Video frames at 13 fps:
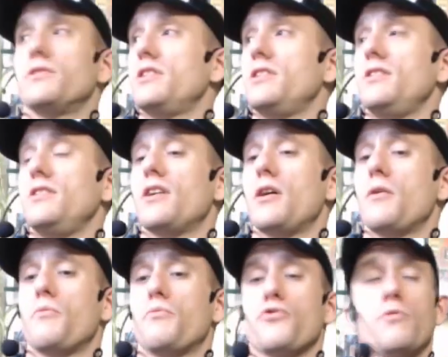the
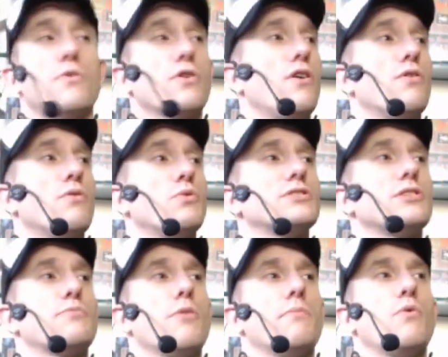um, promo code what's the
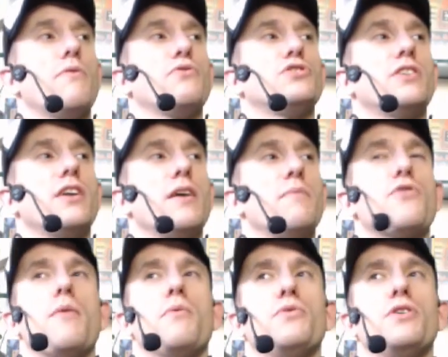appropriate one for today
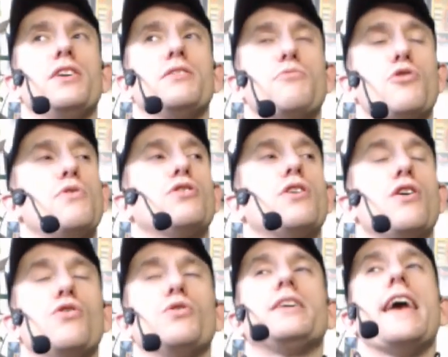probably the promo
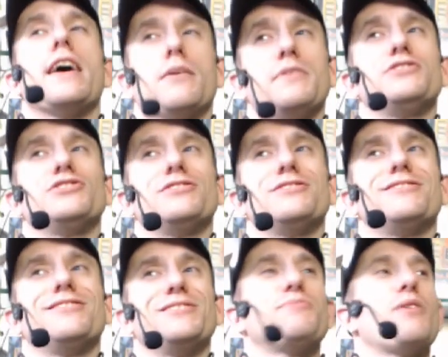code cannabis
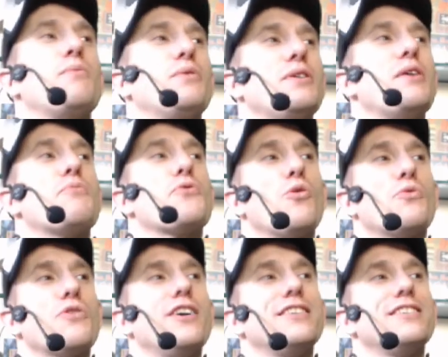yes probably
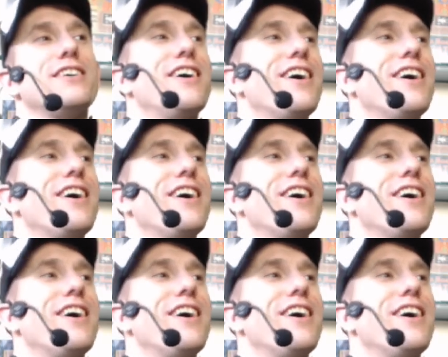appropriate